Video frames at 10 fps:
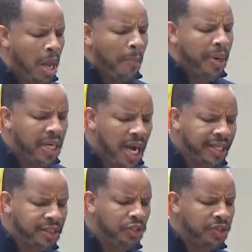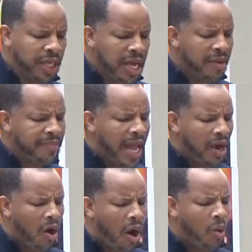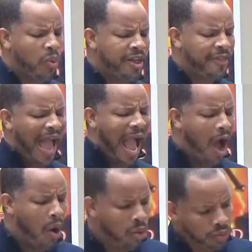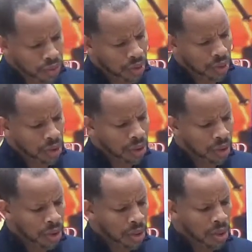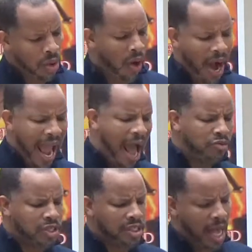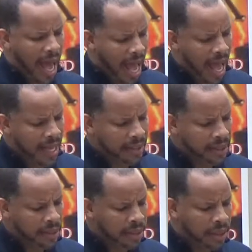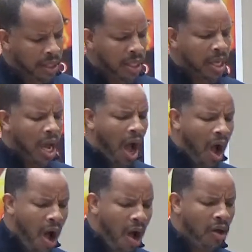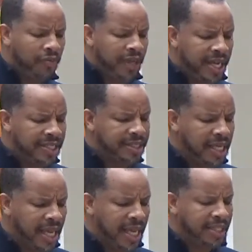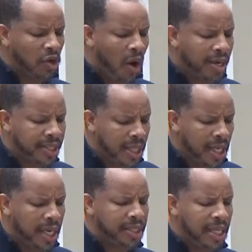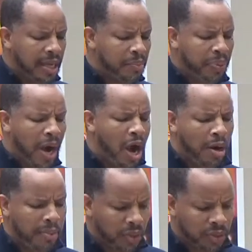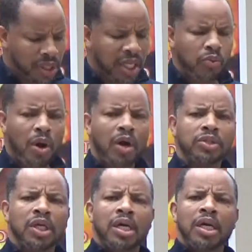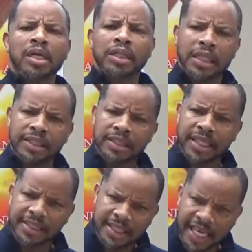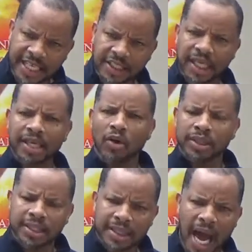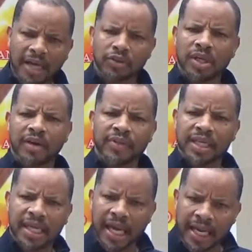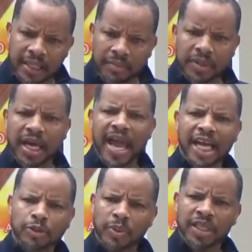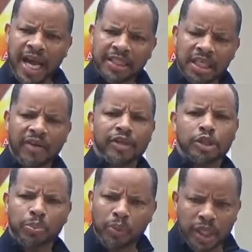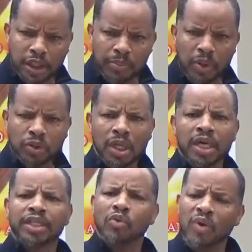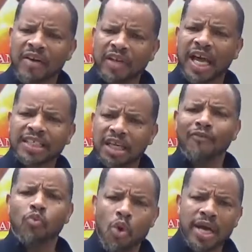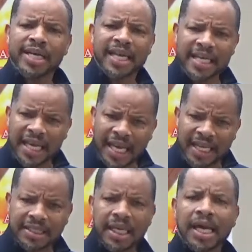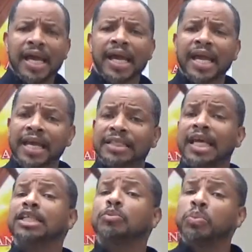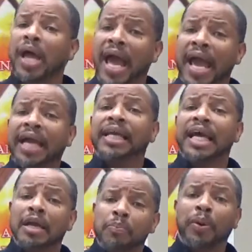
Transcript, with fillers: But unto them that are without or outside, all these things are done in parables. In other words, the, the teaching or the doctrine of the kingdom, the explanation of its principles, the revelation of what it is, is explained in